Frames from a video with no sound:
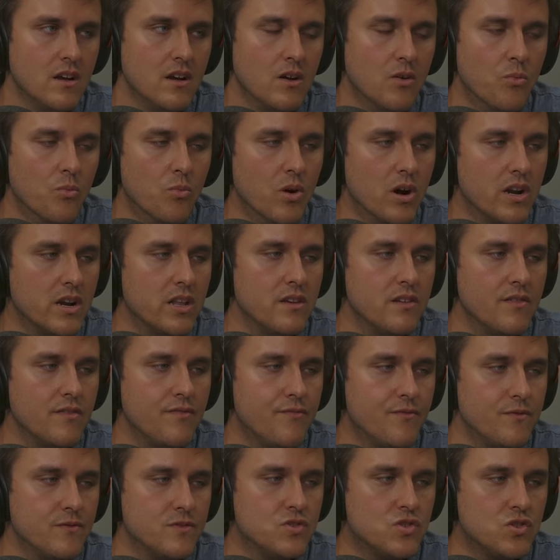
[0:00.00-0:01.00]
What if
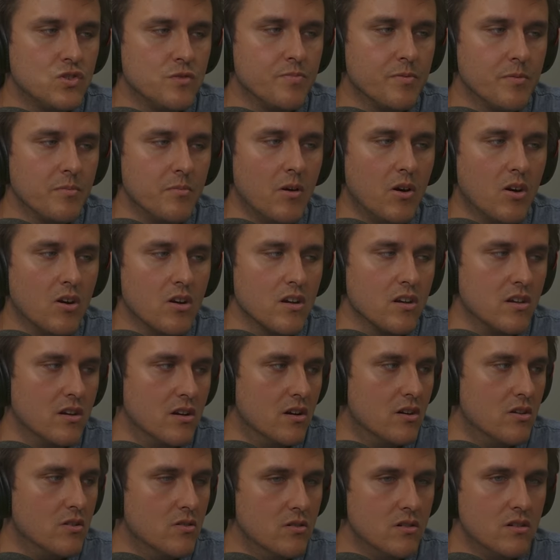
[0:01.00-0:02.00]
Super
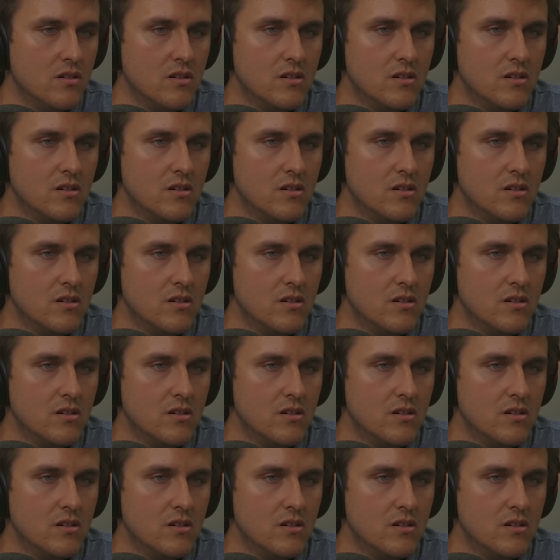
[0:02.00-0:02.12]
Mario